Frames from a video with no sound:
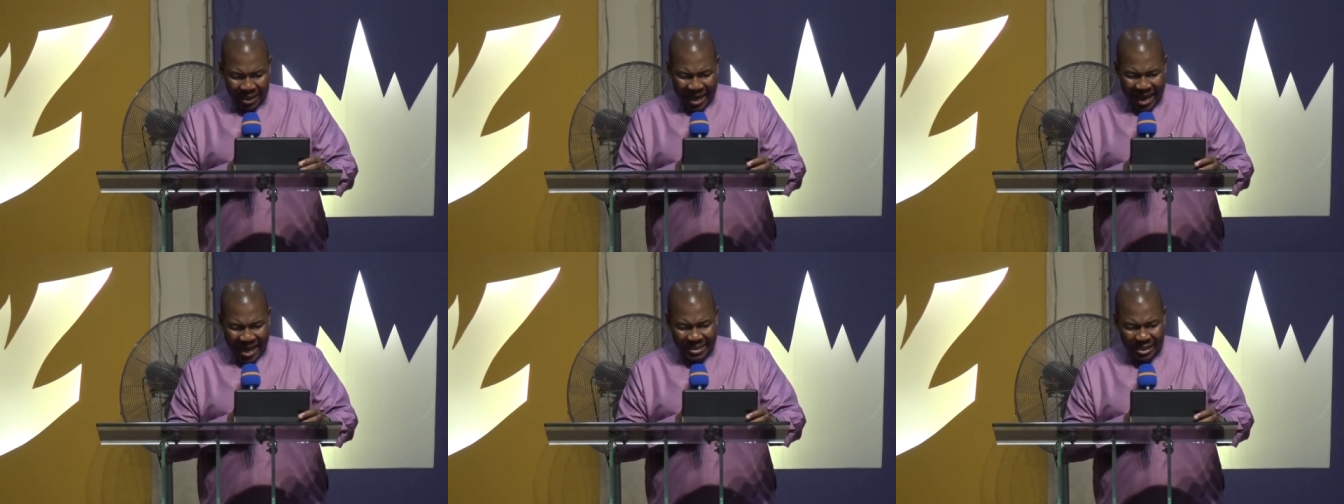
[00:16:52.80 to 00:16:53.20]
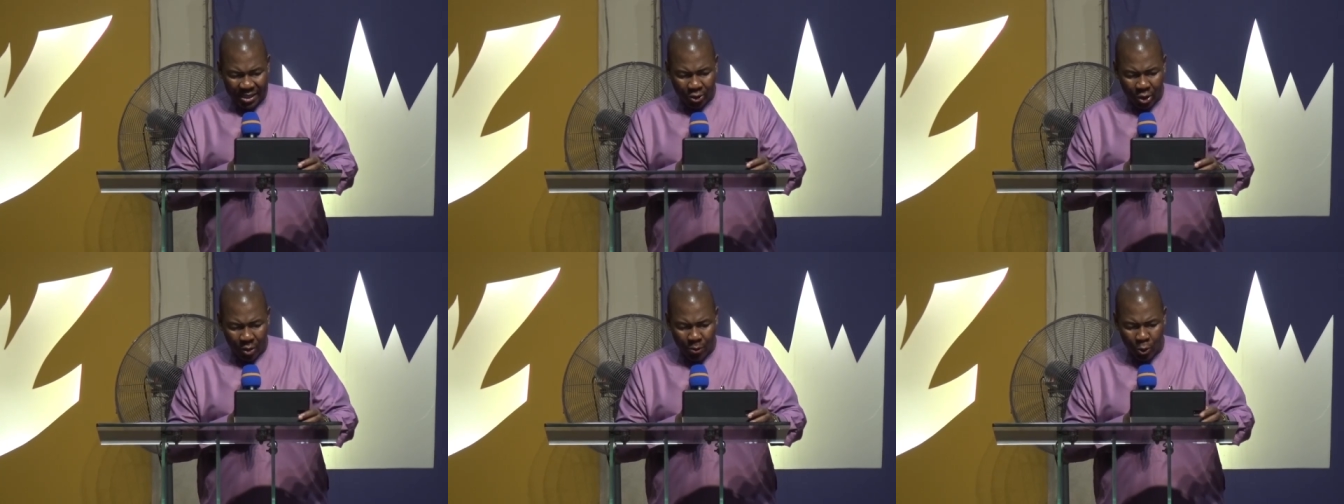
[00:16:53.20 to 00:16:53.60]
at
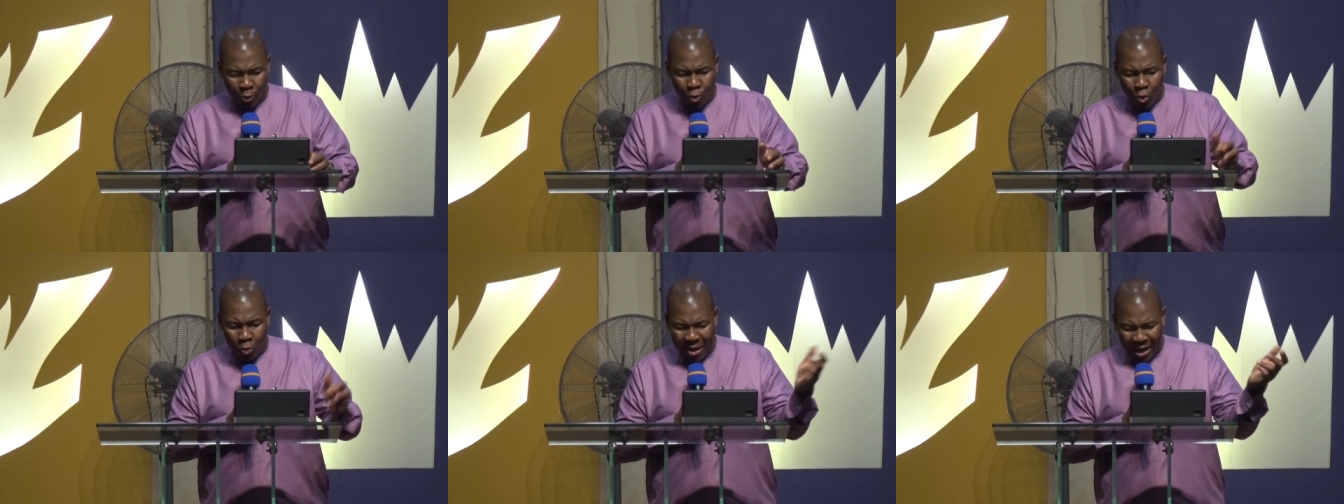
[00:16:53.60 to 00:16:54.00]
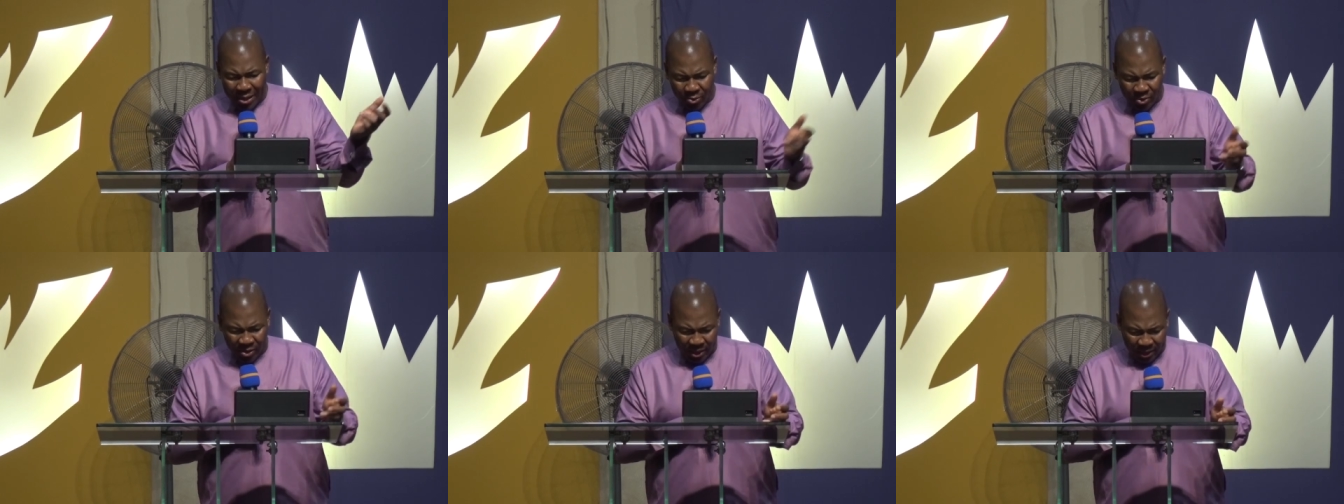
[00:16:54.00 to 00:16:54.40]
this topic. Whom are
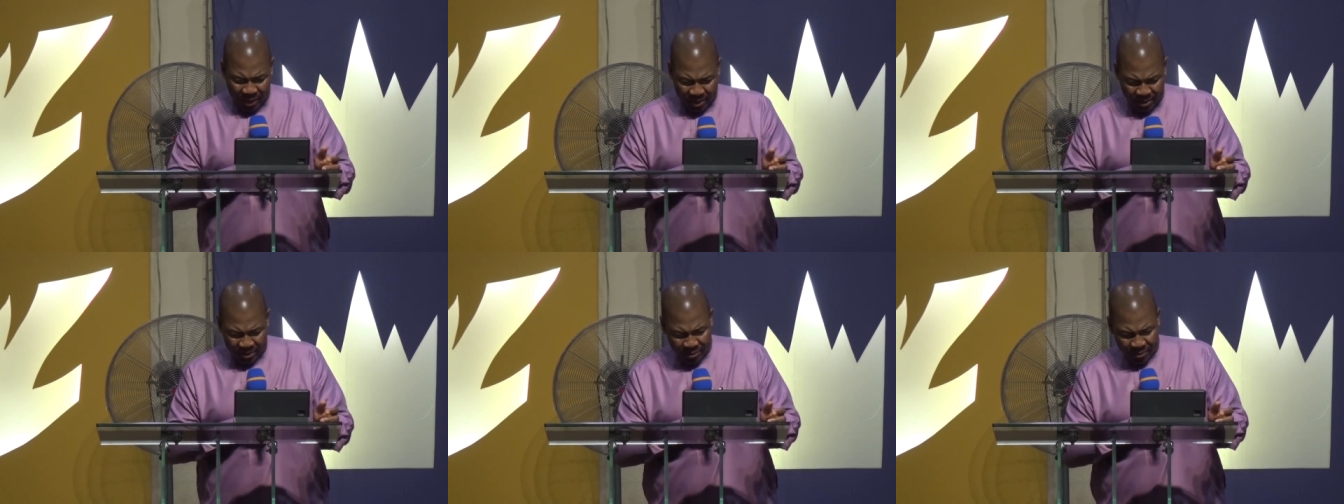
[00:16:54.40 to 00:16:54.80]
you seeking?